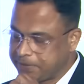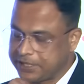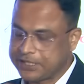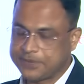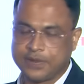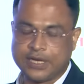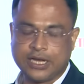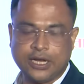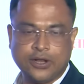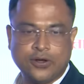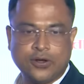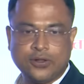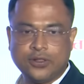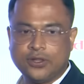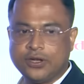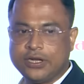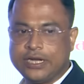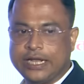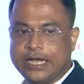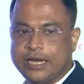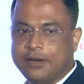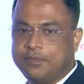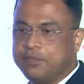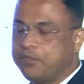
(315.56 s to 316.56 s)
specifically on
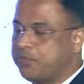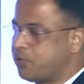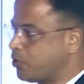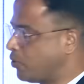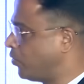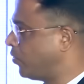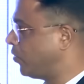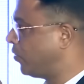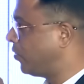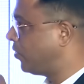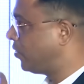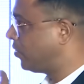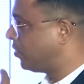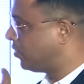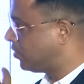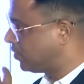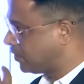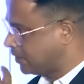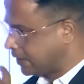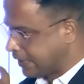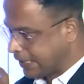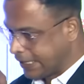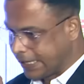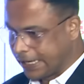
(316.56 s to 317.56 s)
the Dell Pro
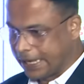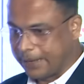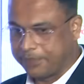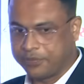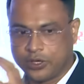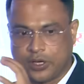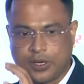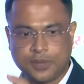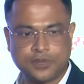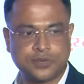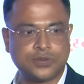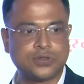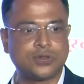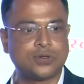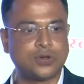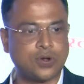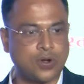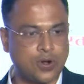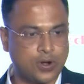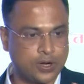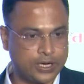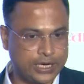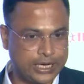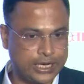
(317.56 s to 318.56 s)
laptops
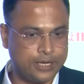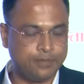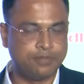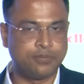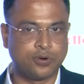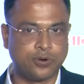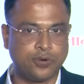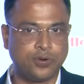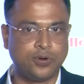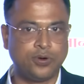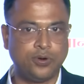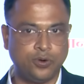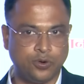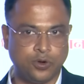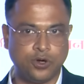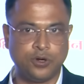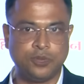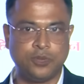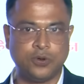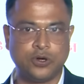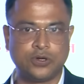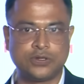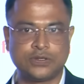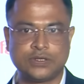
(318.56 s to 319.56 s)
or Dell Pro
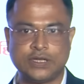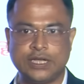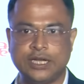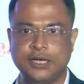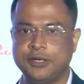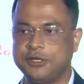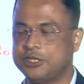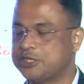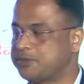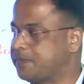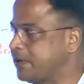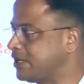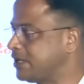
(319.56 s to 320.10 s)
notebooks in